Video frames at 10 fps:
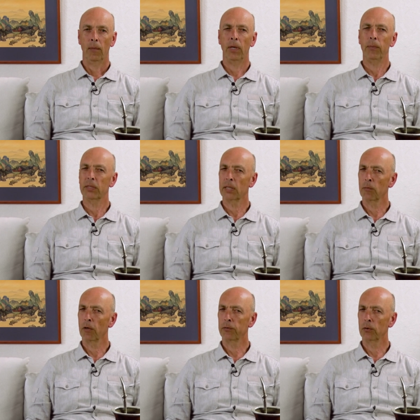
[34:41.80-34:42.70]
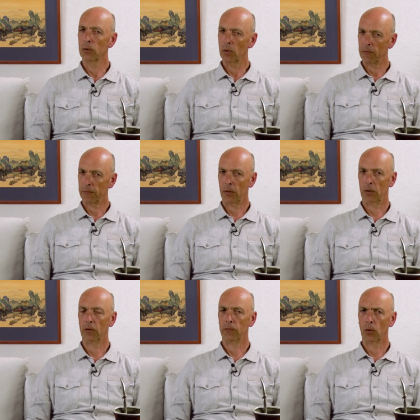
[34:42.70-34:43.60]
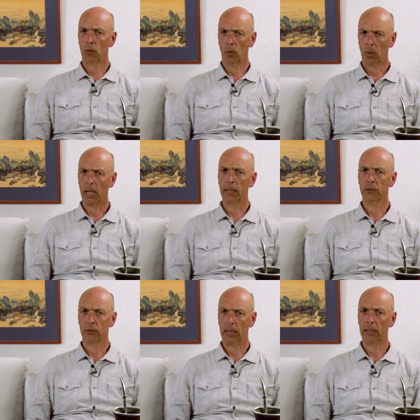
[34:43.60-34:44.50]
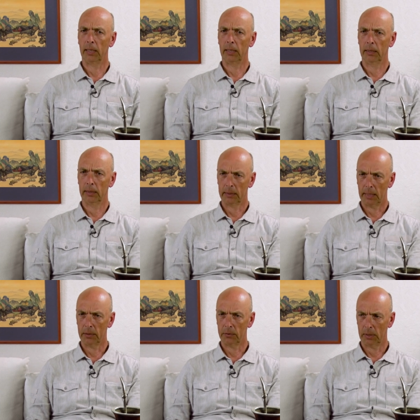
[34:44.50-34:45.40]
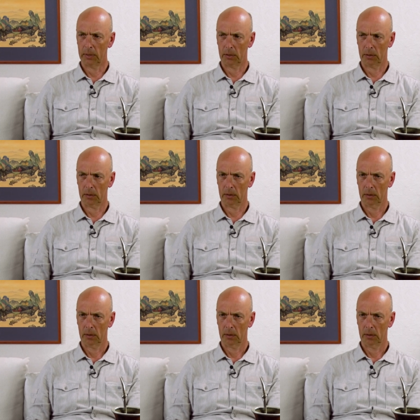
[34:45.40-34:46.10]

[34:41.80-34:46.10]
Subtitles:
Maybe some of you have heard of the Koan training in the Zen tradition.